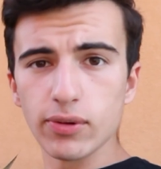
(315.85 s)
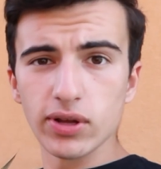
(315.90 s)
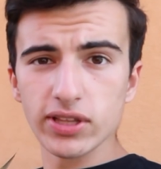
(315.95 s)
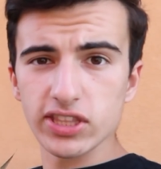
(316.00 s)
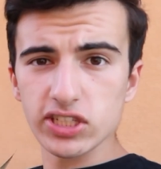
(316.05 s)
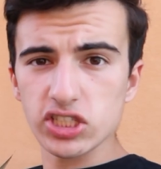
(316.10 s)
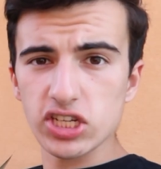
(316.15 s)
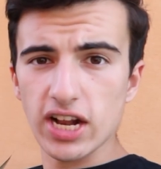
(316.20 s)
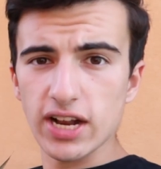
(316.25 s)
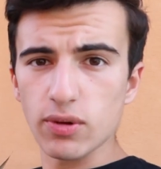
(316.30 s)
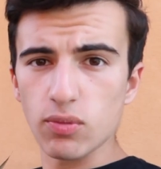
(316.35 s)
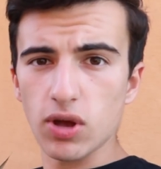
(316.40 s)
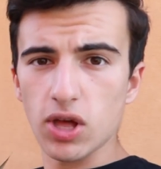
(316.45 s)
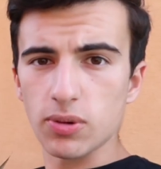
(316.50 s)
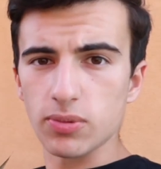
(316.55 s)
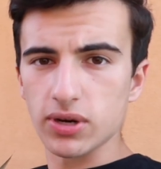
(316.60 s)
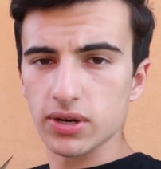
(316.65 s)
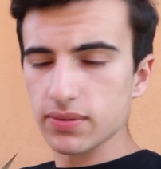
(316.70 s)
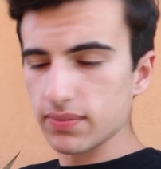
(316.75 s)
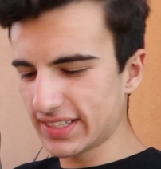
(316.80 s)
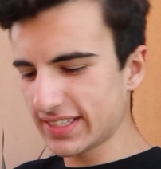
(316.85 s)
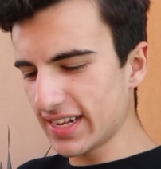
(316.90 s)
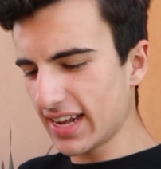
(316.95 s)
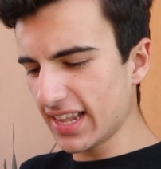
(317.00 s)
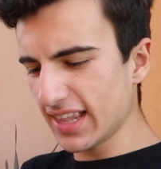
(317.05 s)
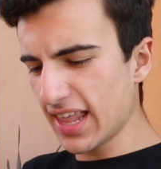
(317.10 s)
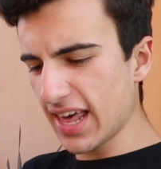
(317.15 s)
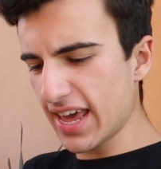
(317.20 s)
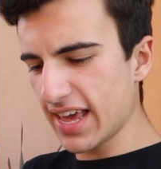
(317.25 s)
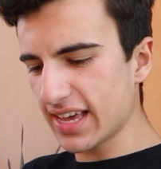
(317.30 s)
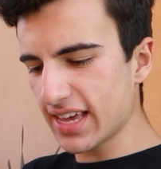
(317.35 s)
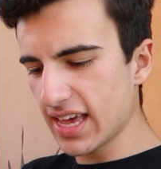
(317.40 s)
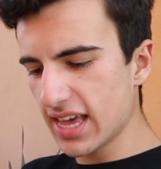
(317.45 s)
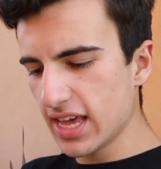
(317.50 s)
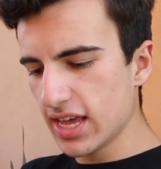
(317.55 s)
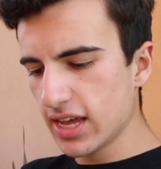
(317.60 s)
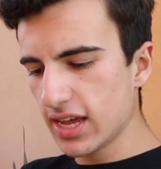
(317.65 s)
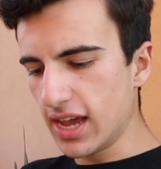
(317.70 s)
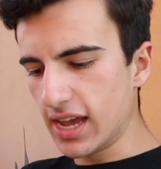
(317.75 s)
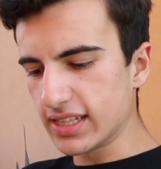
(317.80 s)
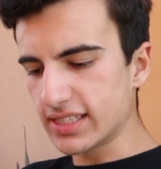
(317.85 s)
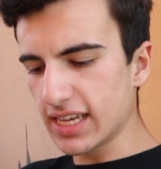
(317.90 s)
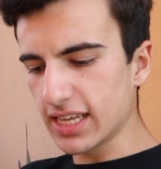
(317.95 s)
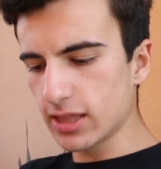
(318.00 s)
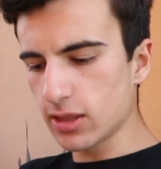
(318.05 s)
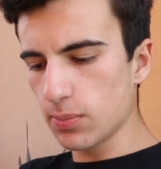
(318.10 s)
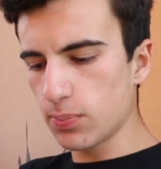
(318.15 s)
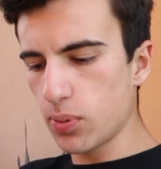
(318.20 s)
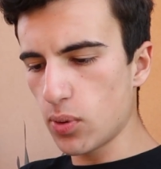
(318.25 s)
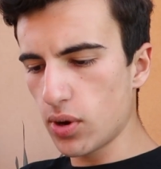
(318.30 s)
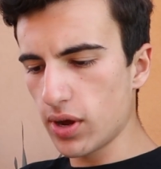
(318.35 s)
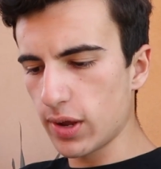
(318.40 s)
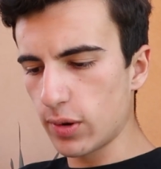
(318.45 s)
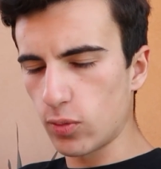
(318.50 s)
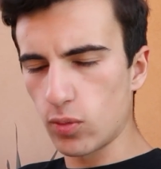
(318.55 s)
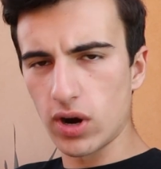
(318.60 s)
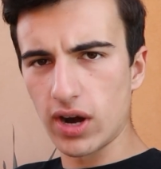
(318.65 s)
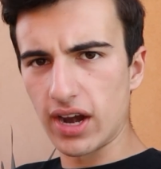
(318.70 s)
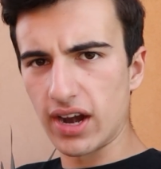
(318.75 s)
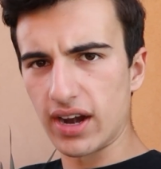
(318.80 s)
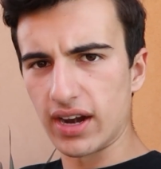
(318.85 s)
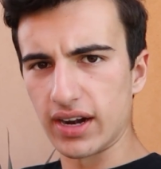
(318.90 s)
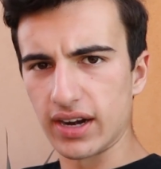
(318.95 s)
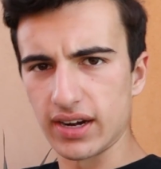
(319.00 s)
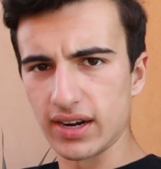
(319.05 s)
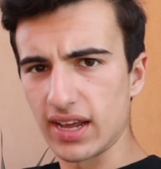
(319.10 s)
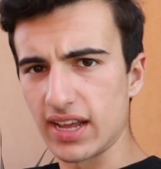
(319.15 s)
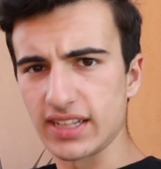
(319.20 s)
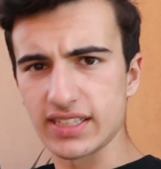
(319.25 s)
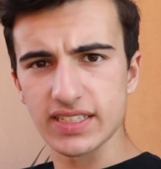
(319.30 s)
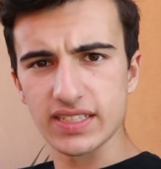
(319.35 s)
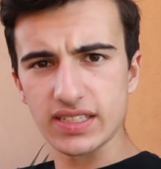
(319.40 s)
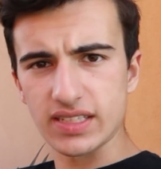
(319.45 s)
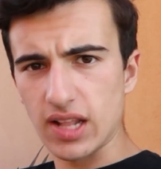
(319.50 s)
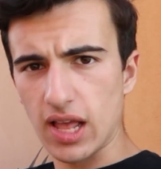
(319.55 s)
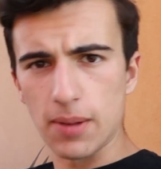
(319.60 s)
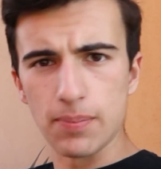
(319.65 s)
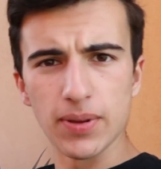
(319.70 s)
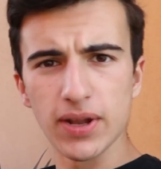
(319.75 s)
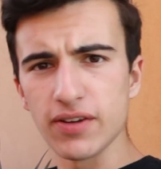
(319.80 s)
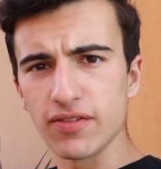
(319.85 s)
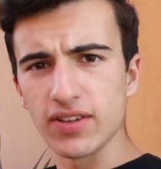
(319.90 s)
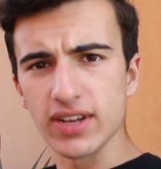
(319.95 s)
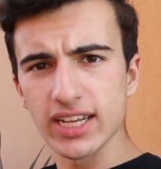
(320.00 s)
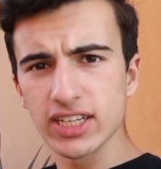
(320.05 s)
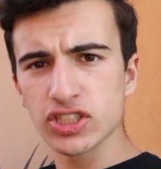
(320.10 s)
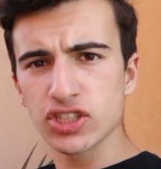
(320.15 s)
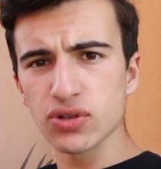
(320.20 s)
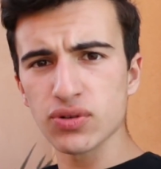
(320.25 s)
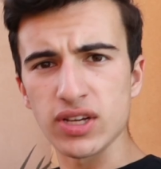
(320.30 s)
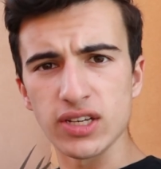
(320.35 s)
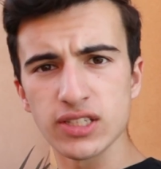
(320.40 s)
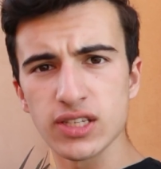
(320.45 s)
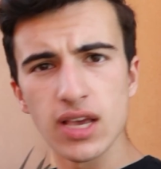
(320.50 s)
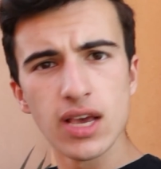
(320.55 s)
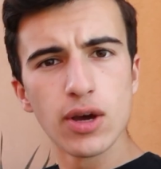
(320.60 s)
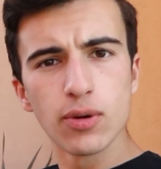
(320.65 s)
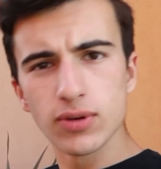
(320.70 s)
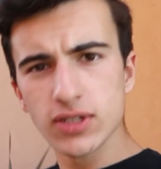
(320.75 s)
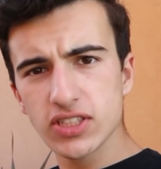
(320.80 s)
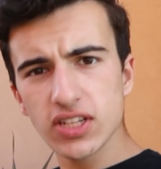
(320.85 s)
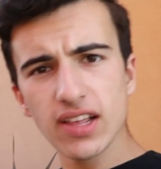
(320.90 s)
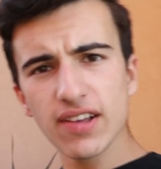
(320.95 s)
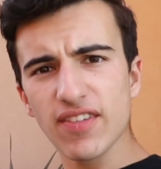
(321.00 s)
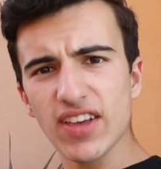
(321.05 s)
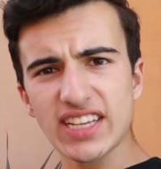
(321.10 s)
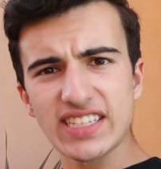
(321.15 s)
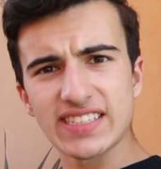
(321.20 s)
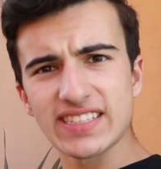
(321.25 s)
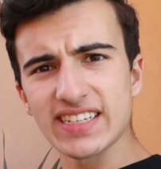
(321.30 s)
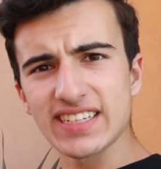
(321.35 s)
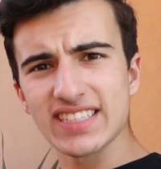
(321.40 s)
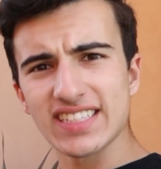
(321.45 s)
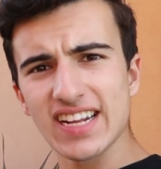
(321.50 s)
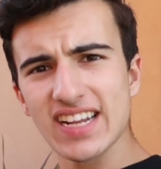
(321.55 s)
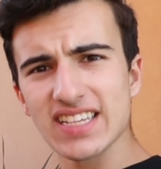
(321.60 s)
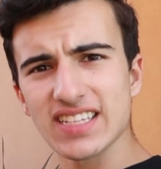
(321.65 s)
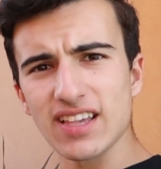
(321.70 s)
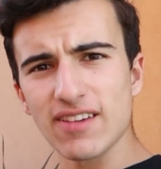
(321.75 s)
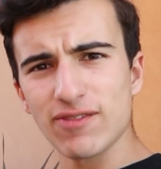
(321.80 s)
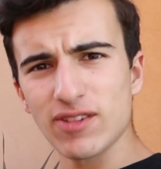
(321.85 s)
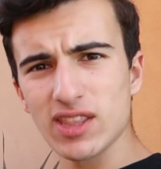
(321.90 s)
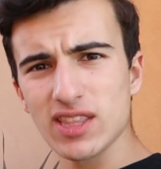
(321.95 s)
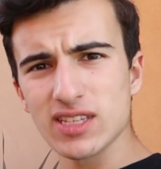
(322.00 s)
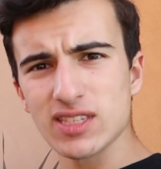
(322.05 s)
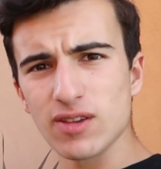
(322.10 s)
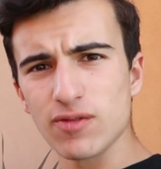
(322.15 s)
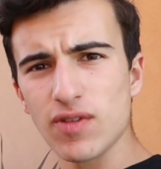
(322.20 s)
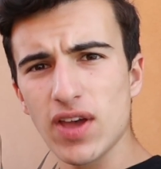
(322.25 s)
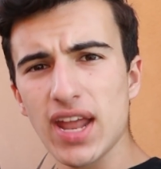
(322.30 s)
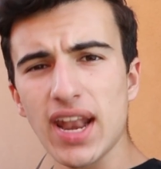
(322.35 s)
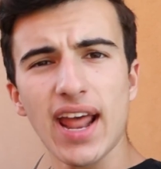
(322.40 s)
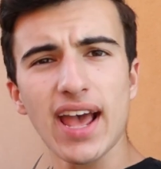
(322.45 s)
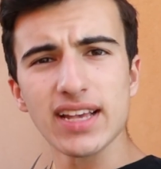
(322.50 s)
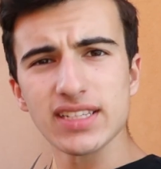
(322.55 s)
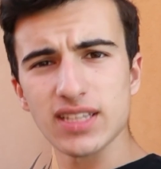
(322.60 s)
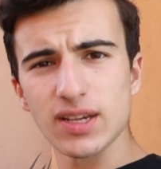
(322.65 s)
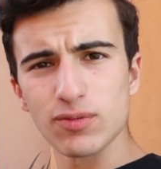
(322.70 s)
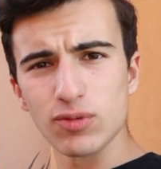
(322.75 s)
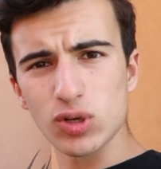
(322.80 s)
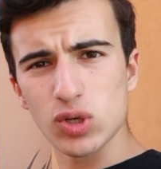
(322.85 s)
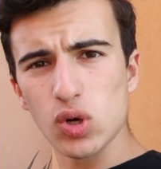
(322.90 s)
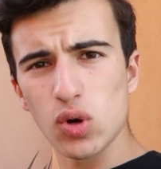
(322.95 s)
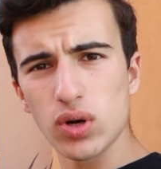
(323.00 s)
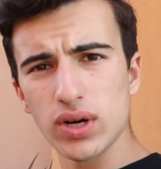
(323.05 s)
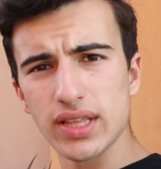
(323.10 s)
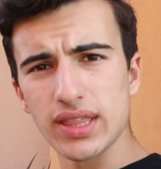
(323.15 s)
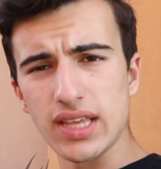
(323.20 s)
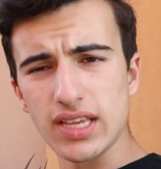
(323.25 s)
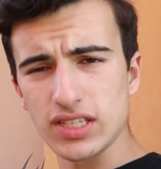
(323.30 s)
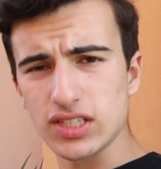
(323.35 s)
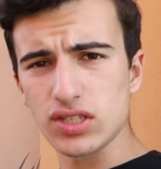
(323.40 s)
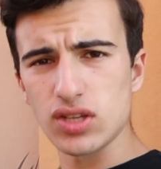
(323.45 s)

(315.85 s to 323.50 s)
want the Shiny Wailmer. It's not like it's at the point where it's a bit of an issue, because we still have like 6 days left of this event as I'm recording this.